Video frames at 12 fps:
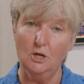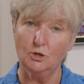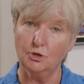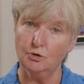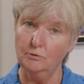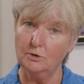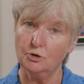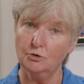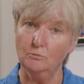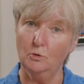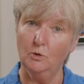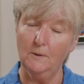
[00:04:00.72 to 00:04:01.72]
Two and
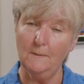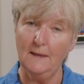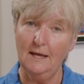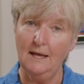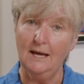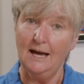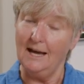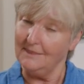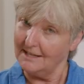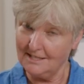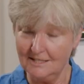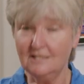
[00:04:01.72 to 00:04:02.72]
two more. And
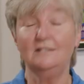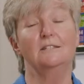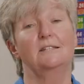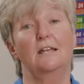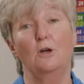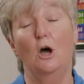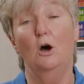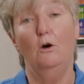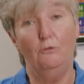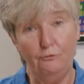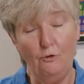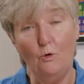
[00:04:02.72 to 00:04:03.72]
they still said
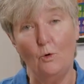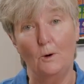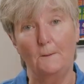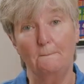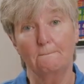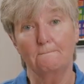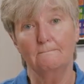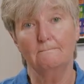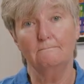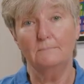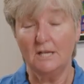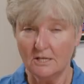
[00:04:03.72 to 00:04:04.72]
four,
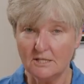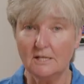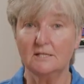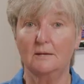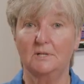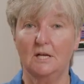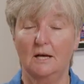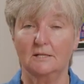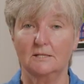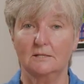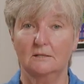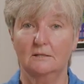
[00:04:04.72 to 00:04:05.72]
because they
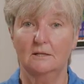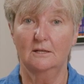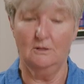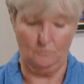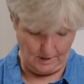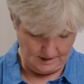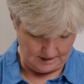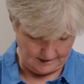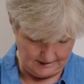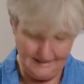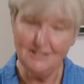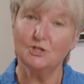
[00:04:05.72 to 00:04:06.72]
subitized. Well
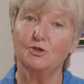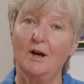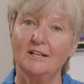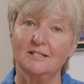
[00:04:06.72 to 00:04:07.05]
done. Let's try